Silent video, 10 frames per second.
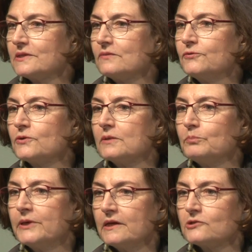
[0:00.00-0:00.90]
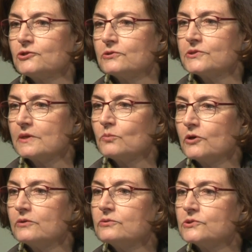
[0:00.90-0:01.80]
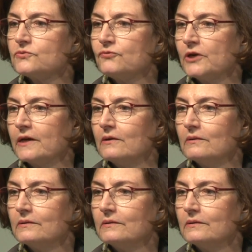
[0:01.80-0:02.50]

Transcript: if you can picture someone who's frail.